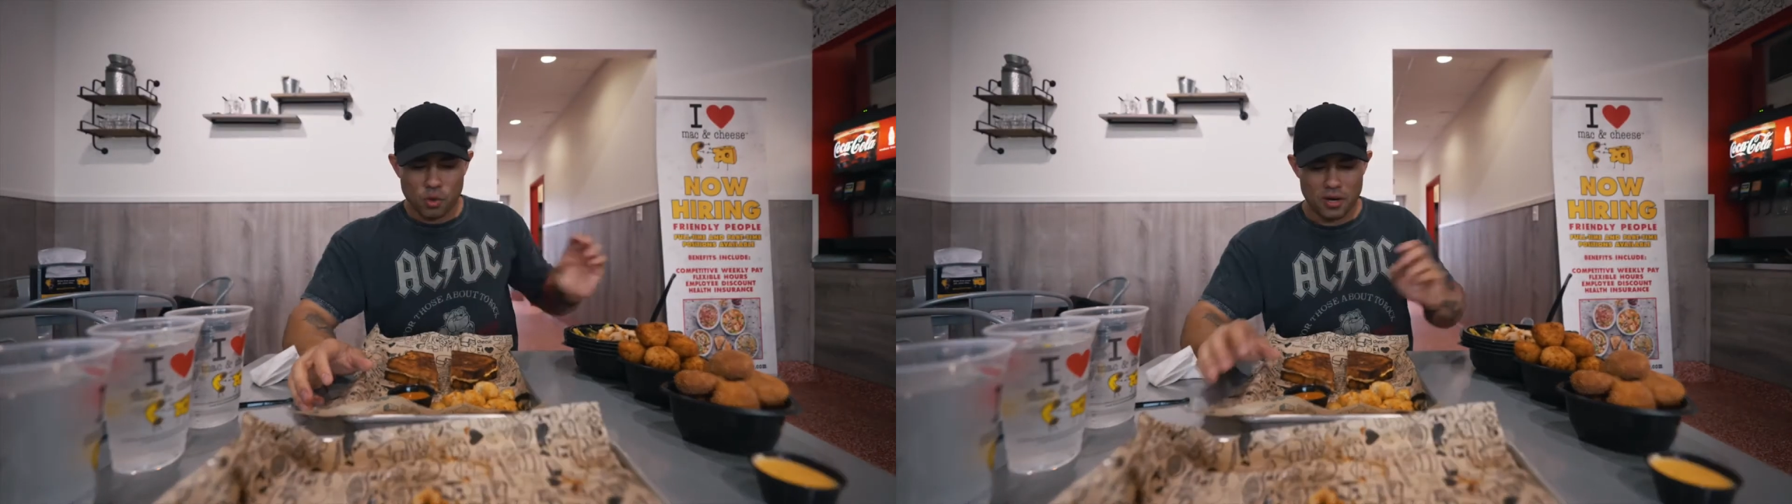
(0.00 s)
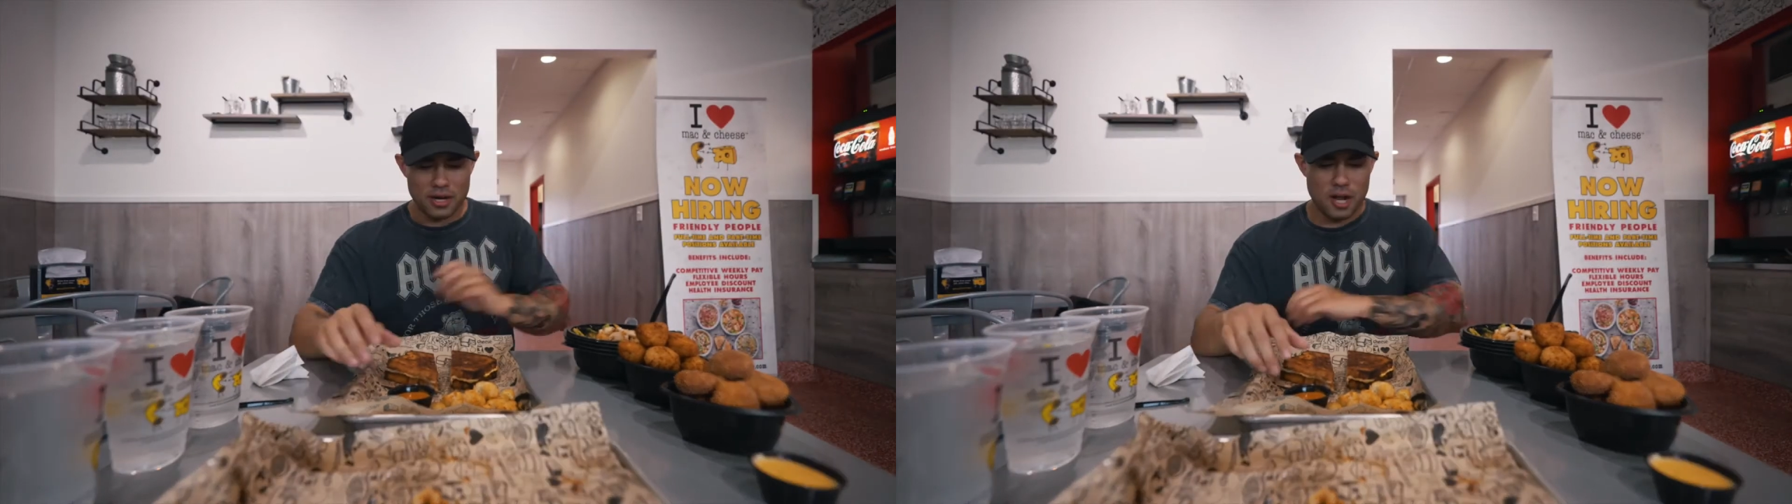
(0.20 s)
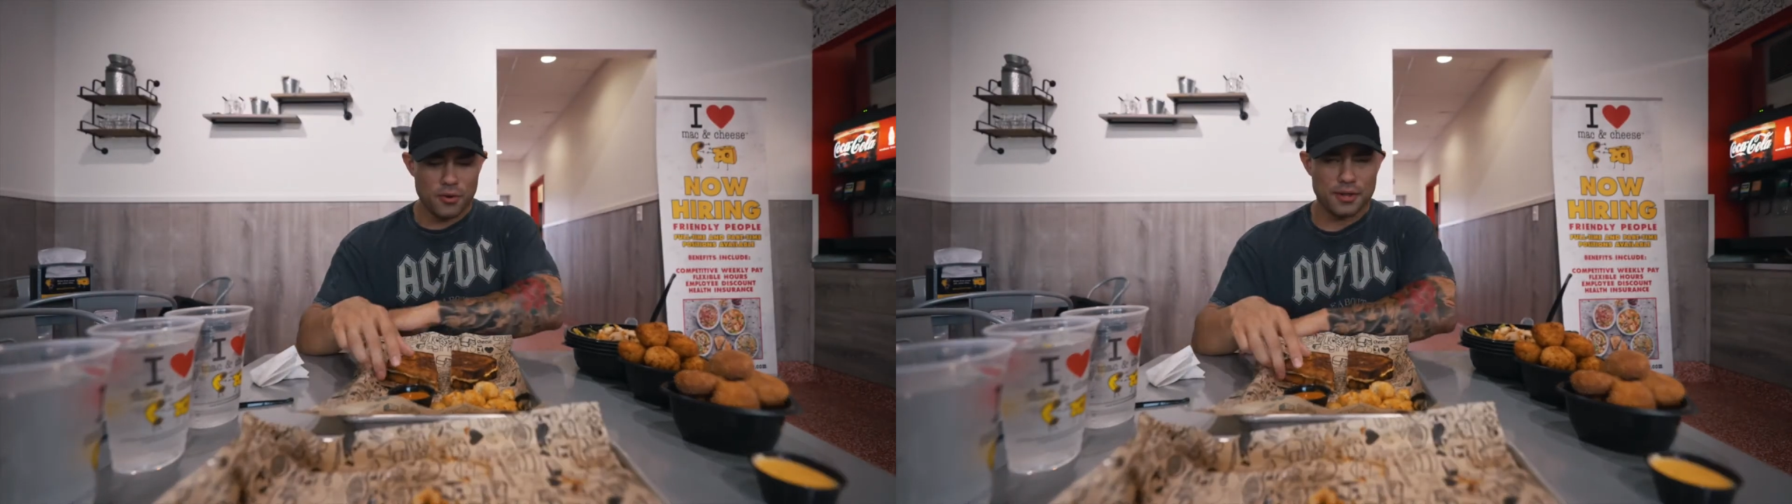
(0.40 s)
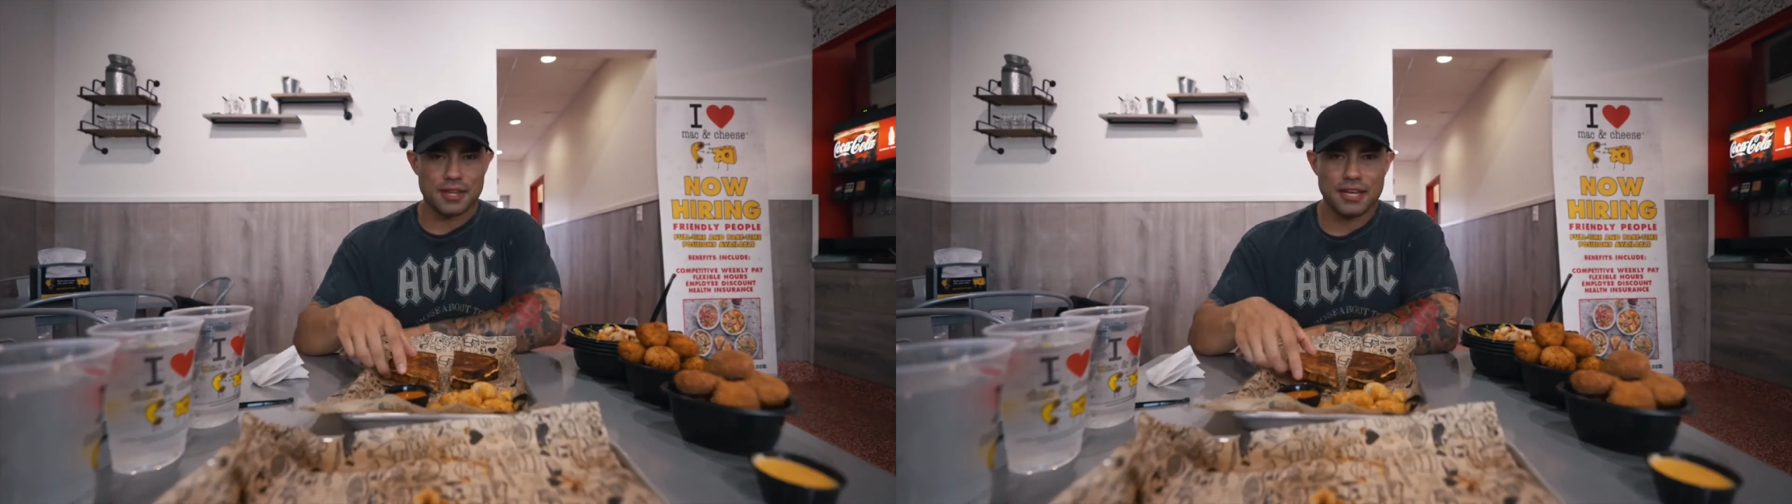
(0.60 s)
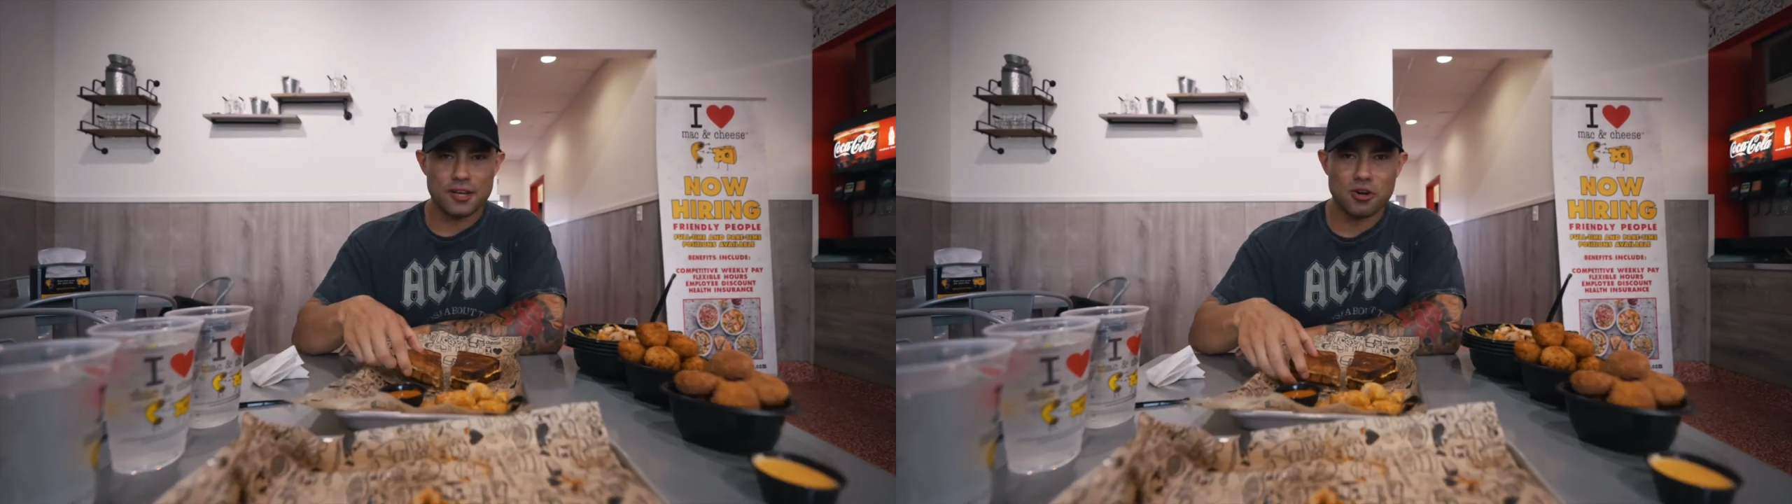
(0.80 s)
We're gonna go with
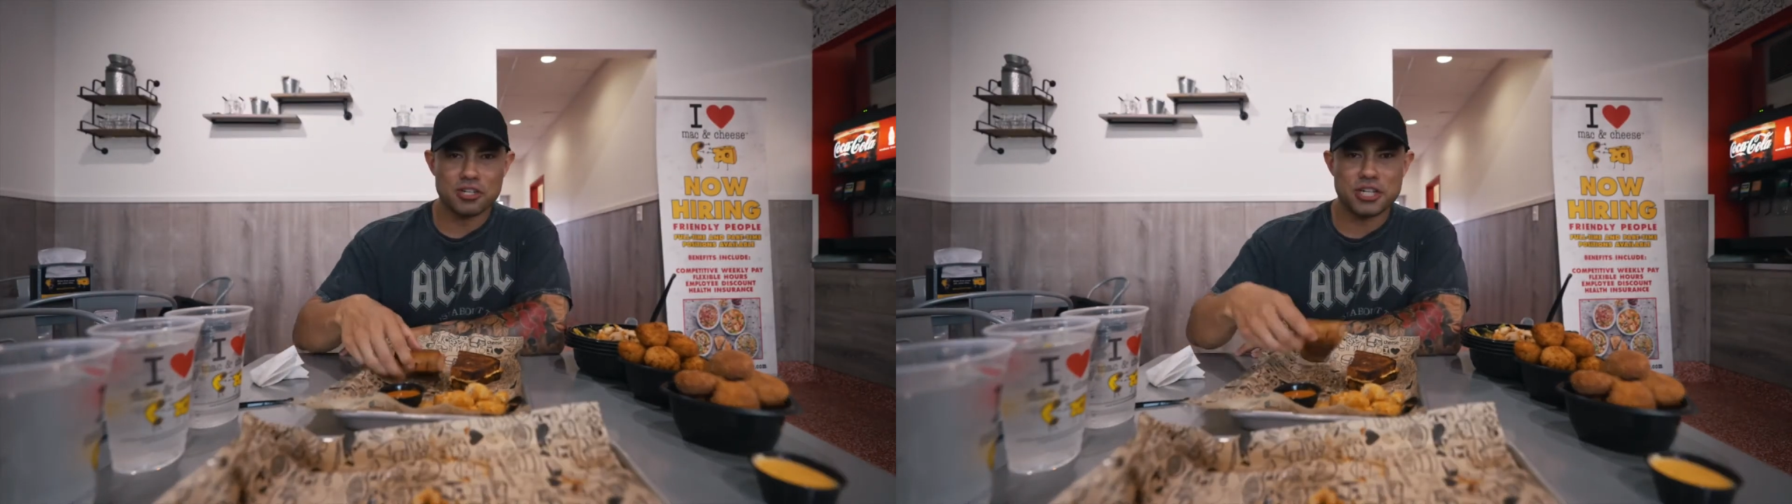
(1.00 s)
the grilled